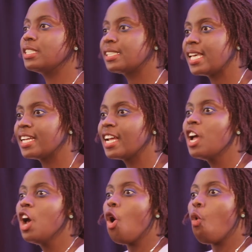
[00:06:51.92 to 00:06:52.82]
and said,
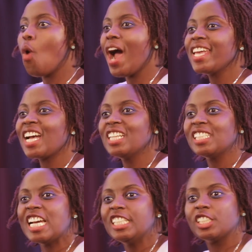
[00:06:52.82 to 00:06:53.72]
why
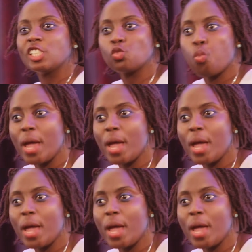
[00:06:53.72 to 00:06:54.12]
can't I just